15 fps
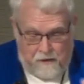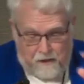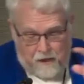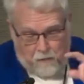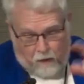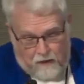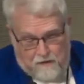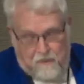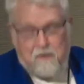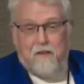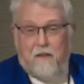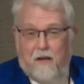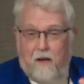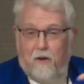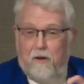He wants to
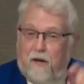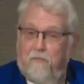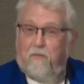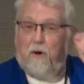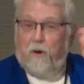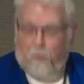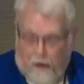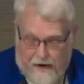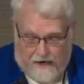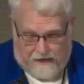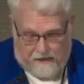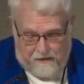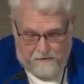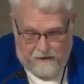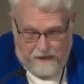know if we're awake,
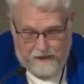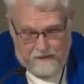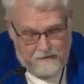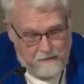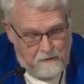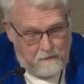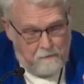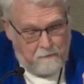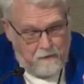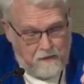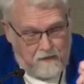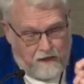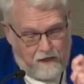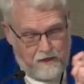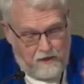right?
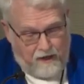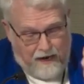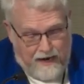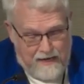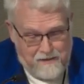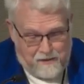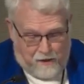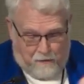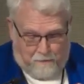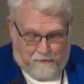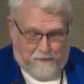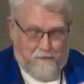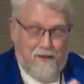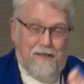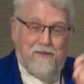Are your eyes
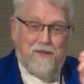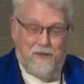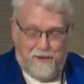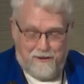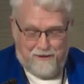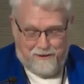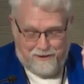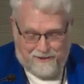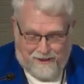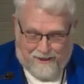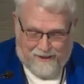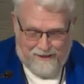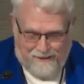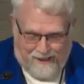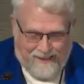open? Well, that's a good
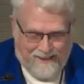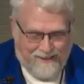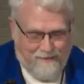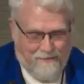start.